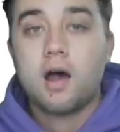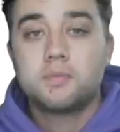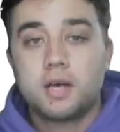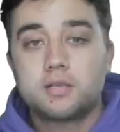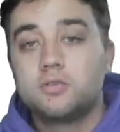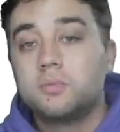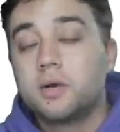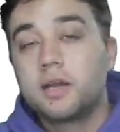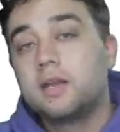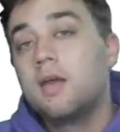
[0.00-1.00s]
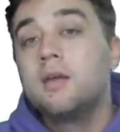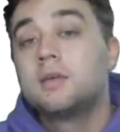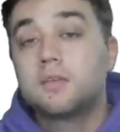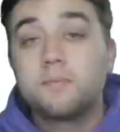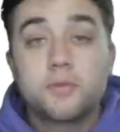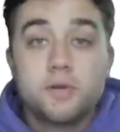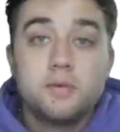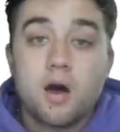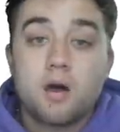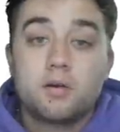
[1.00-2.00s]
Objects to bring in some
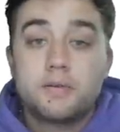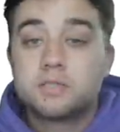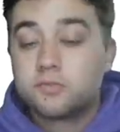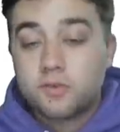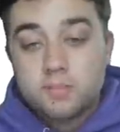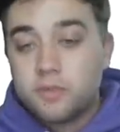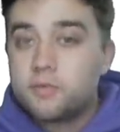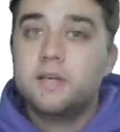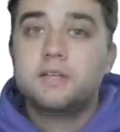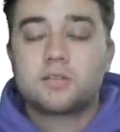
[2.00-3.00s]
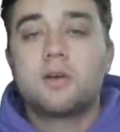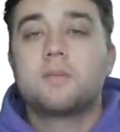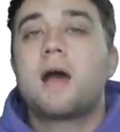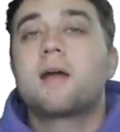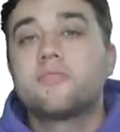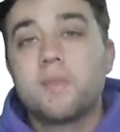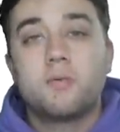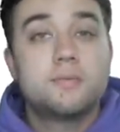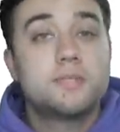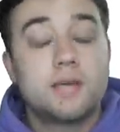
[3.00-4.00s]
3D model. This is from my 3D starter pack from my
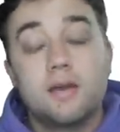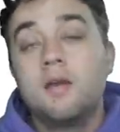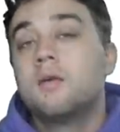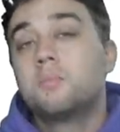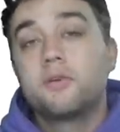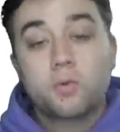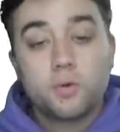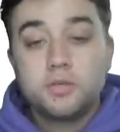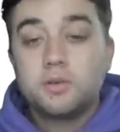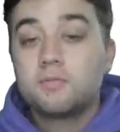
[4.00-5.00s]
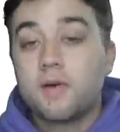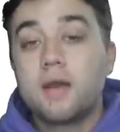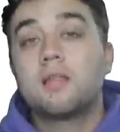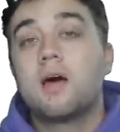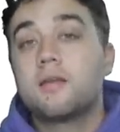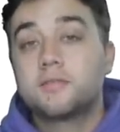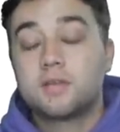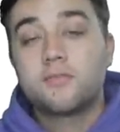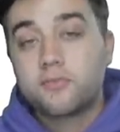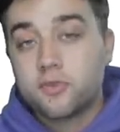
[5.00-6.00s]
website, but of course you can find a lot of
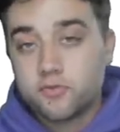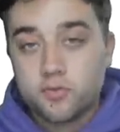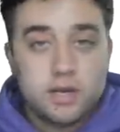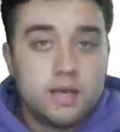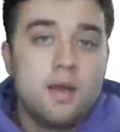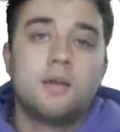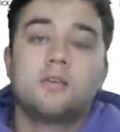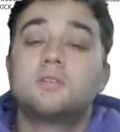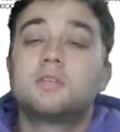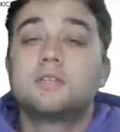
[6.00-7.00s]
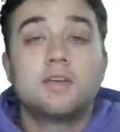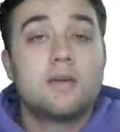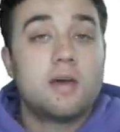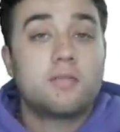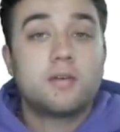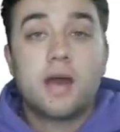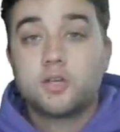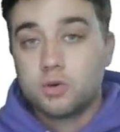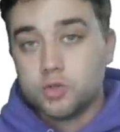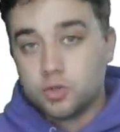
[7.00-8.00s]
stuff for free using the same method I
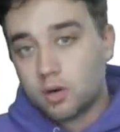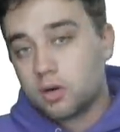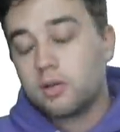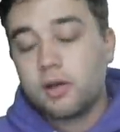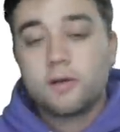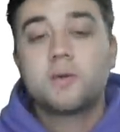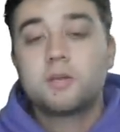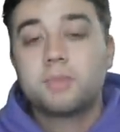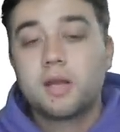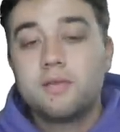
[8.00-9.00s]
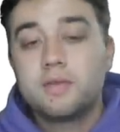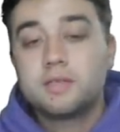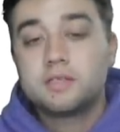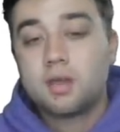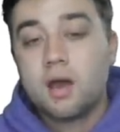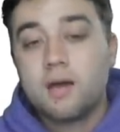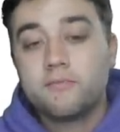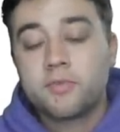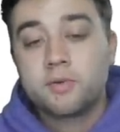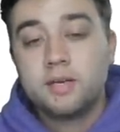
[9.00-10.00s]
showed you earlier. I'm going to bring in this
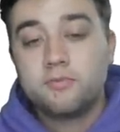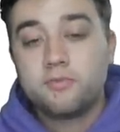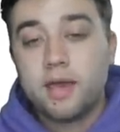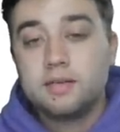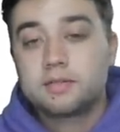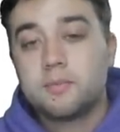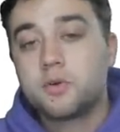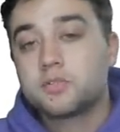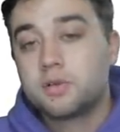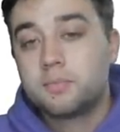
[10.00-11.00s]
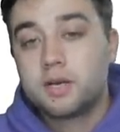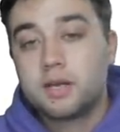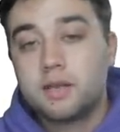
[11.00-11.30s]
3D face. I'm also going to bring